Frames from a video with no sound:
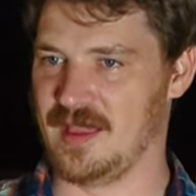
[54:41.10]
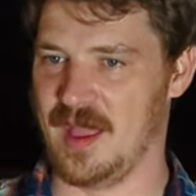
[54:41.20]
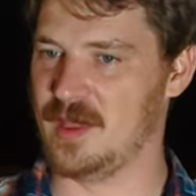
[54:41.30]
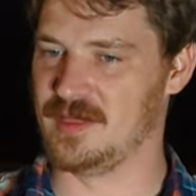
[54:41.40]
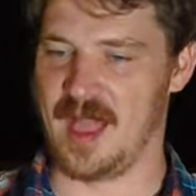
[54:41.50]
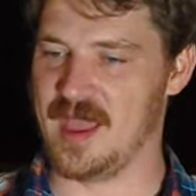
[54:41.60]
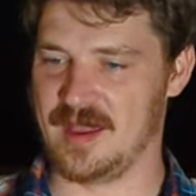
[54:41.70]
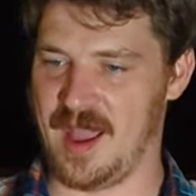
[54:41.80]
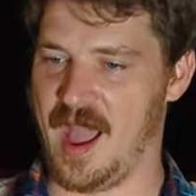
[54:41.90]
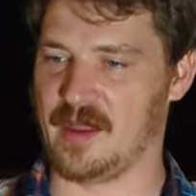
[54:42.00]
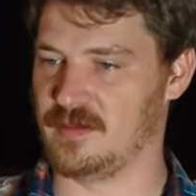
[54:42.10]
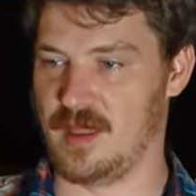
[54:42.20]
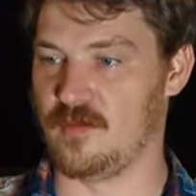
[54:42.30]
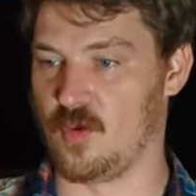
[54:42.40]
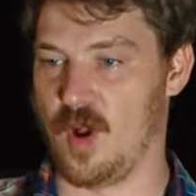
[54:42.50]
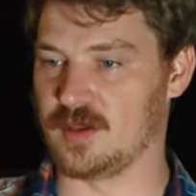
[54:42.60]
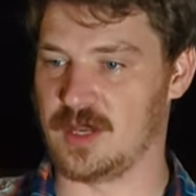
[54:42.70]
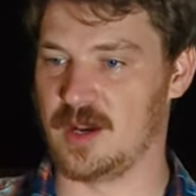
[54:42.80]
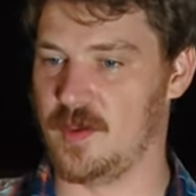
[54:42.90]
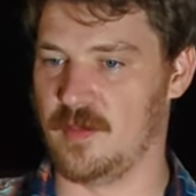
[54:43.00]
like I never watched
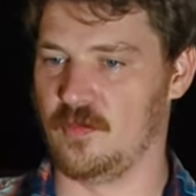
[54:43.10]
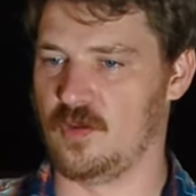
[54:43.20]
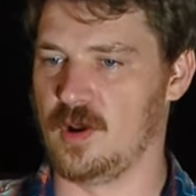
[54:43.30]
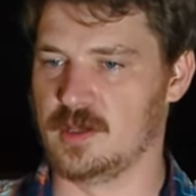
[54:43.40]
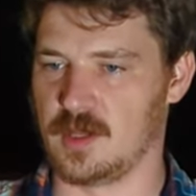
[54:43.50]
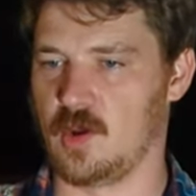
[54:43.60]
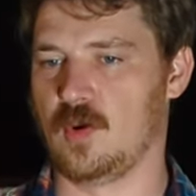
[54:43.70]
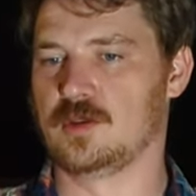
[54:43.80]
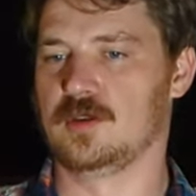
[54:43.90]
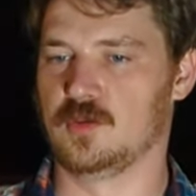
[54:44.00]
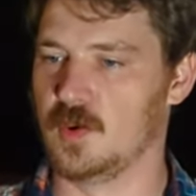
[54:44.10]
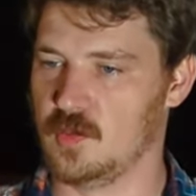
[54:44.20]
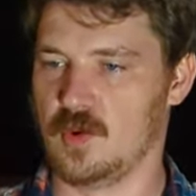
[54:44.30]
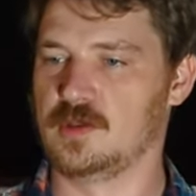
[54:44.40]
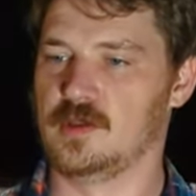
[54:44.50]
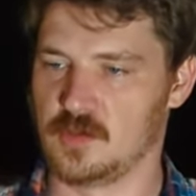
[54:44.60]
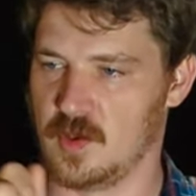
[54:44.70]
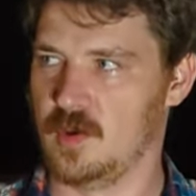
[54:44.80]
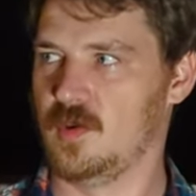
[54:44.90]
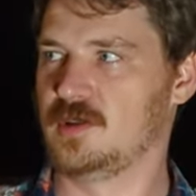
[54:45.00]
anime before. He was like, watch this one, watch this one, watch this